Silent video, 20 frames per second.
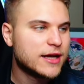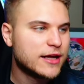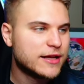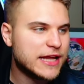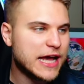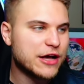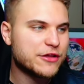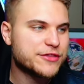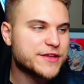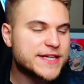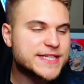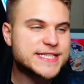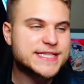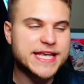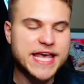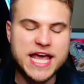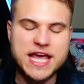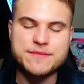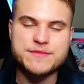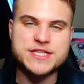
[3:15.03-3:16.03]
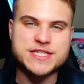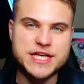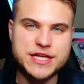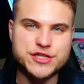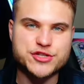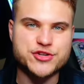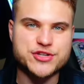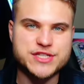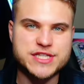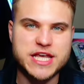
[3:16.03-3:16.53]
Now, this game is
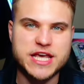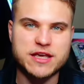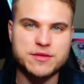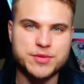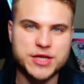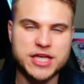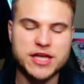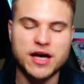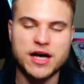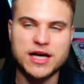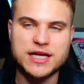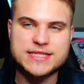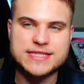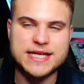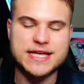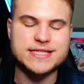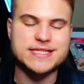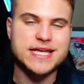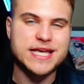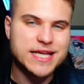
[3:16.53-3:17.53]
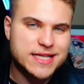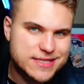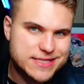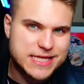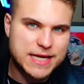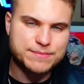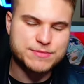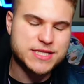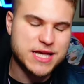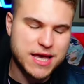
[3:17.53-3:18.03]
interesting because it's in
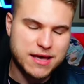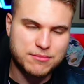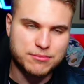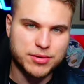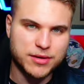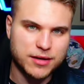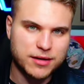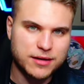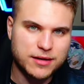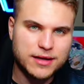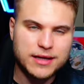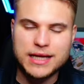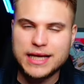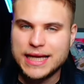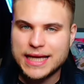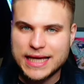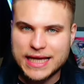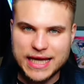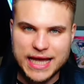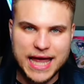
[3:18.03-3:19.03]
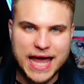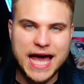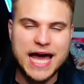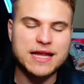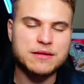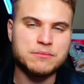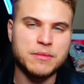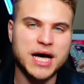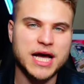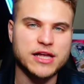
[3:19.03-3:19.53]
September
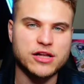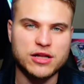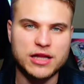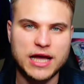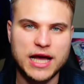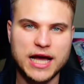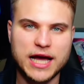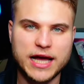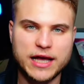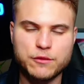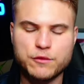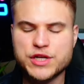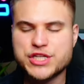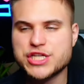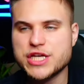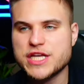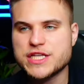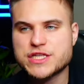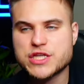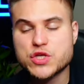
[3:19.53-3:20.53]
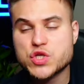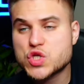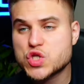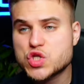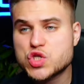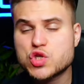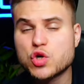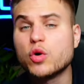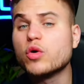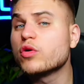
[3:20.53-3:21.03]
at Mile High, which is
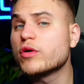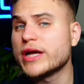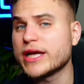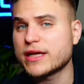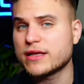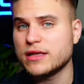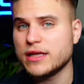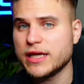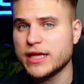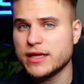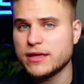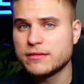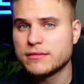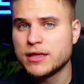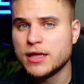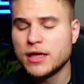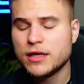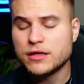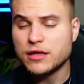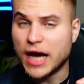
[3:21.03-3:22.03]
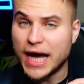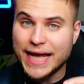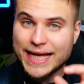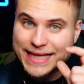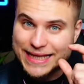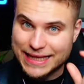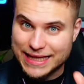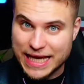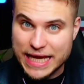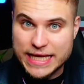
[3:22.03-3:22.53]
historically,
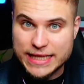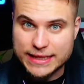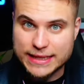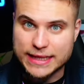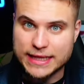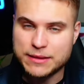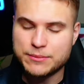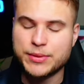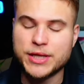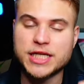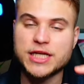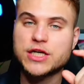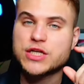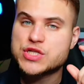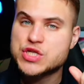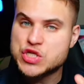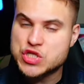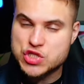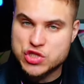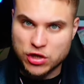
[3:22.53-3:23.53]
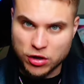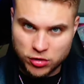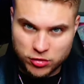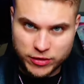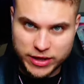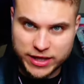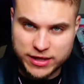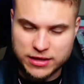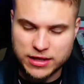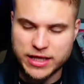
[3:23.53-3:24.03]
not lately, but
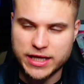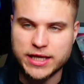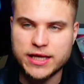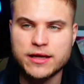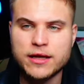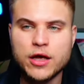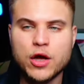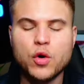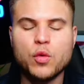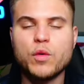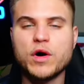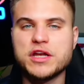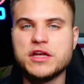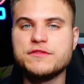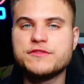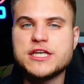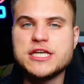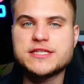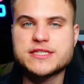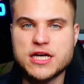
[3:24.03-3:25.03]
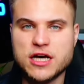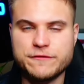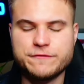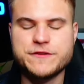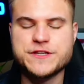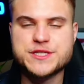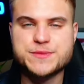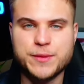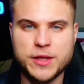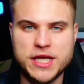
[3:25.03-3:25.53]
historically, one of the
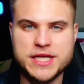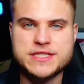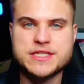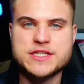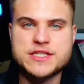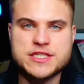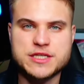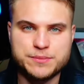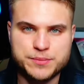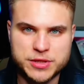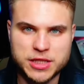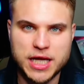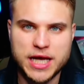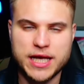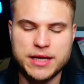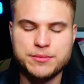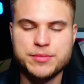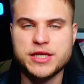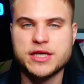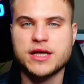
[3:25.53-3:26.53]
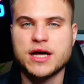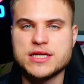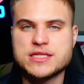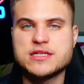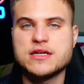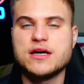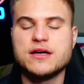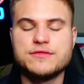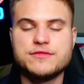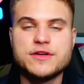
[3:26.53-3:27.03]
toughest places to play
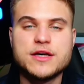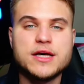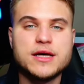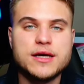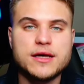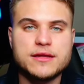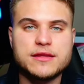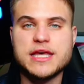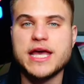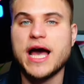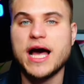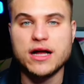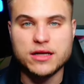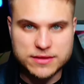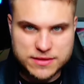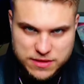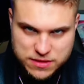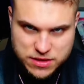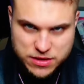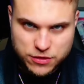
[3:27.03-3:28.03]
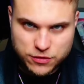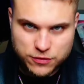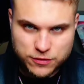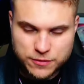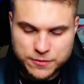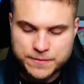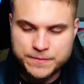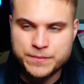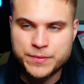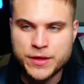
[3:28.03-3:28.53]
because of the altitude.
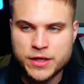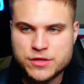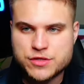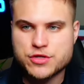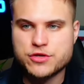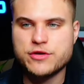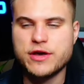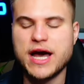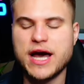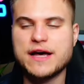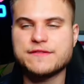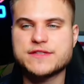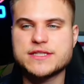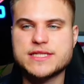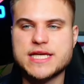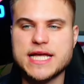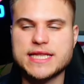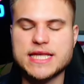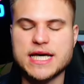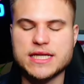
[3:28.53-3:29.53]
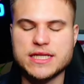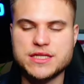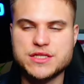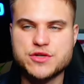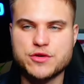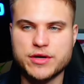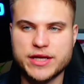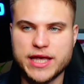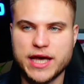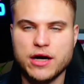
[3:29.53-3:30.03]
So you have to take that
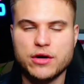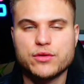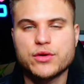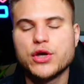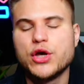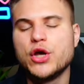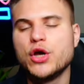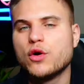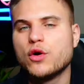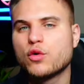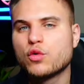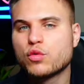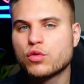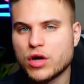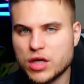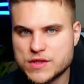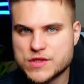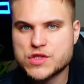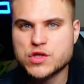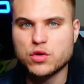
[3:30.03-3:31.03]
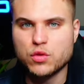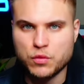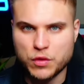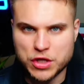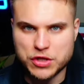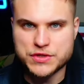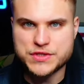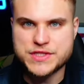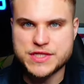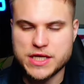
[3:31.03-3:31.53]
into account. Russell
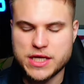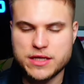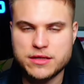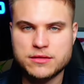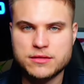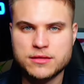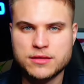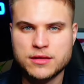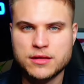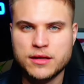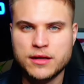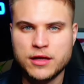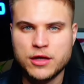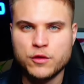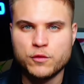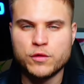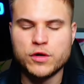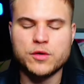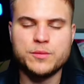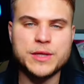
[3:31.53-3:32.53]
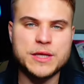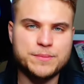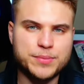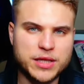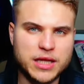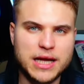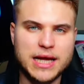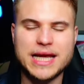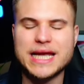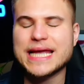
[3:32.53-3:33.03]
Wilson will be
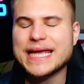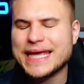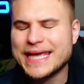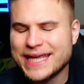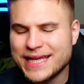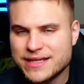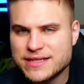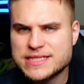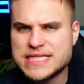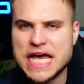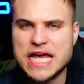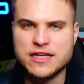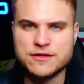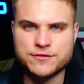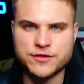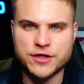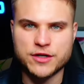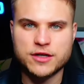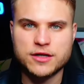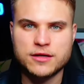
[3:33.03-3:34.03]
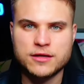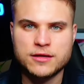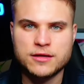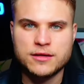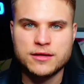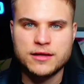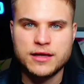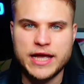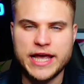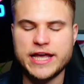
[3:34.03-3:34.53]
playing in Denver,
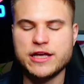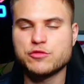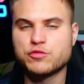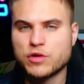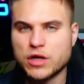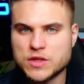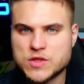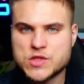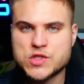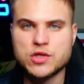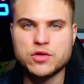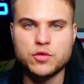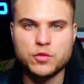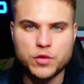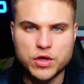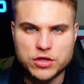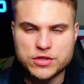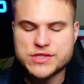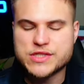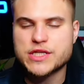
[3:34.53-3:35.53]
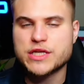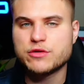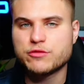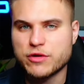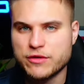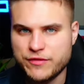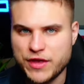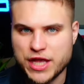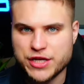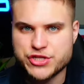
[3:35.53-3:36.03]
a Russell Wilson
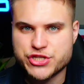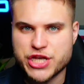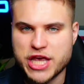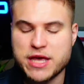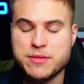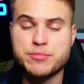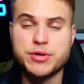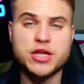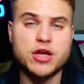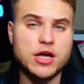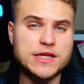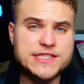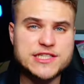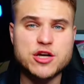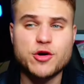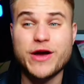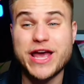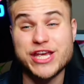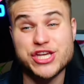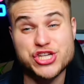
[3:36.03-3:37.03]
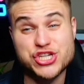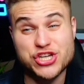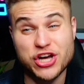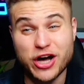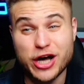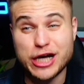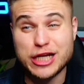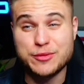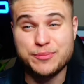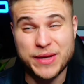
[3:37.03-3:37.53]
revenge game, but also a
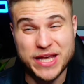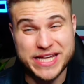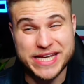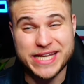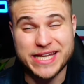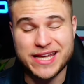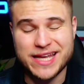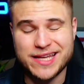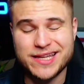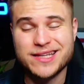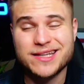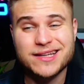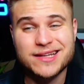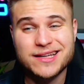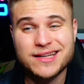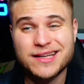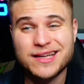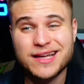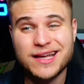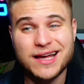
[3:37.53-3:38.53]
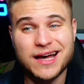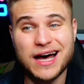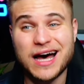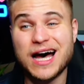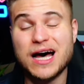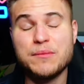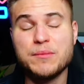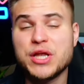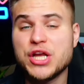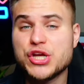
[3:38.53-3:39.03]
Sean Payton,
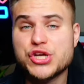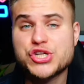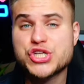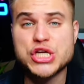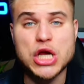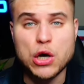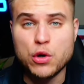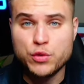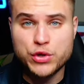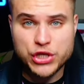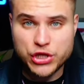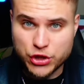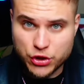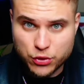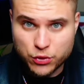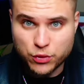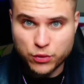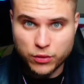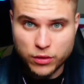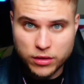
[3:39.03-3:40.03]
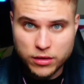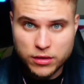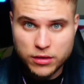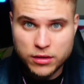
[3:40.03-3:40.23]
I'm going to show you,